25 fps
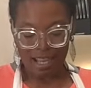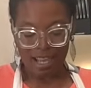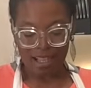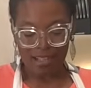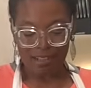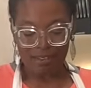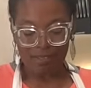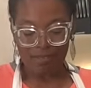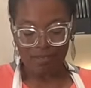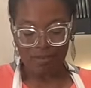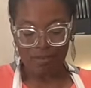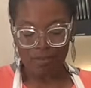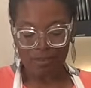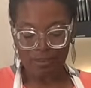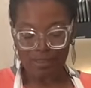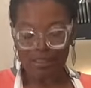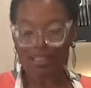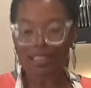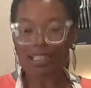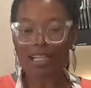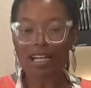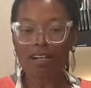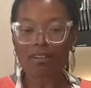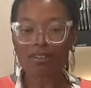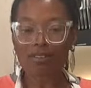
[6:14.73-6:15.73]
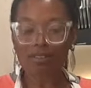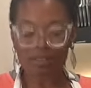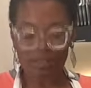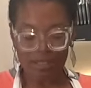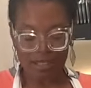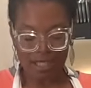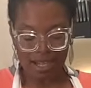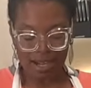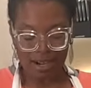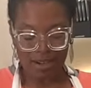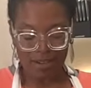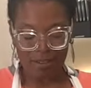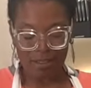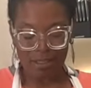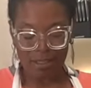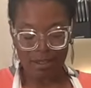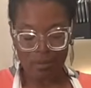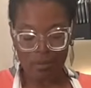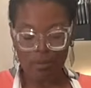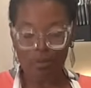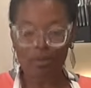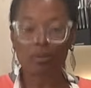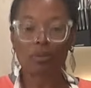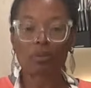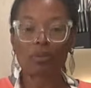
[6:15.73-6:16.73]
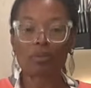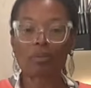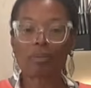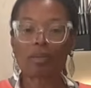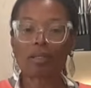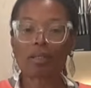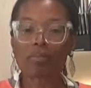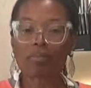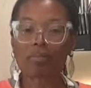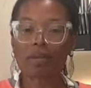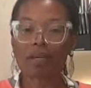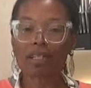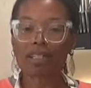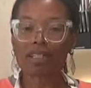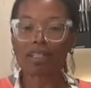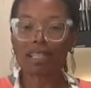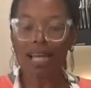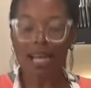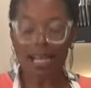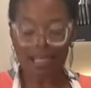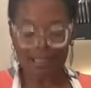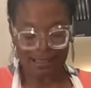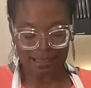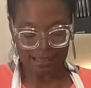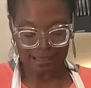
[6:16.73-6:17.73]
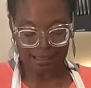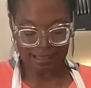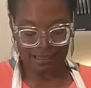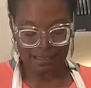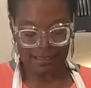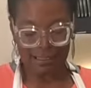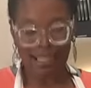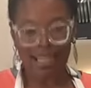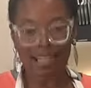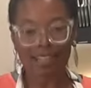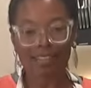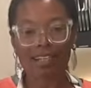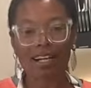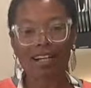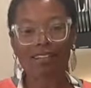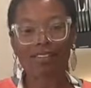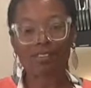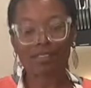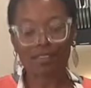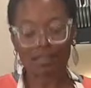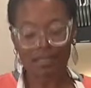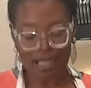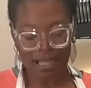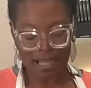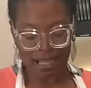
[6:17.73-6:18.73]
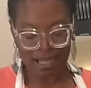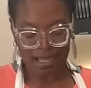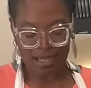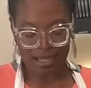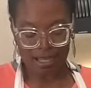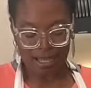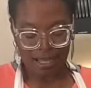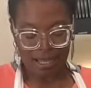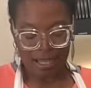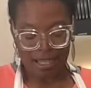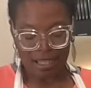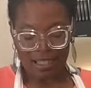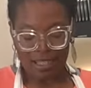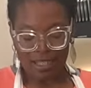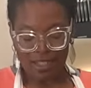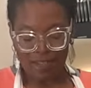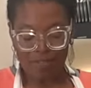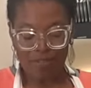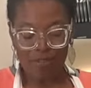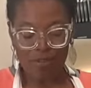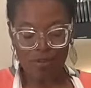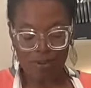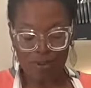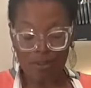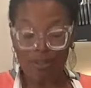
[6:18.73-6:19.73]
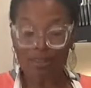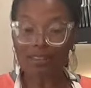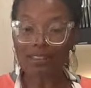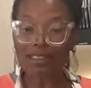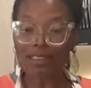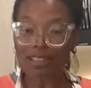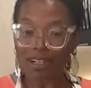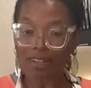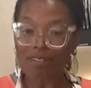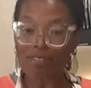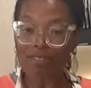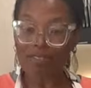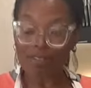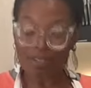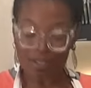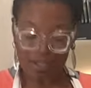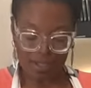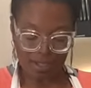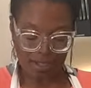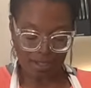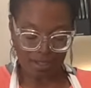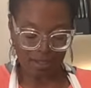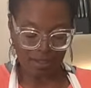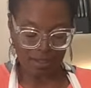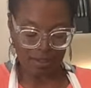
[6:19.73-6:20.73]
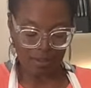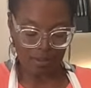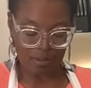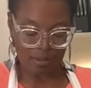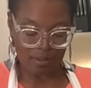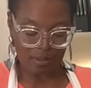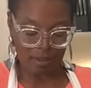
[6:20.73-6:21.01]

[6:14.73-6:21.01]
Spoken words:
And the first thing I will tell anyone who's been in my classes, and I'll say, give yourself a hug,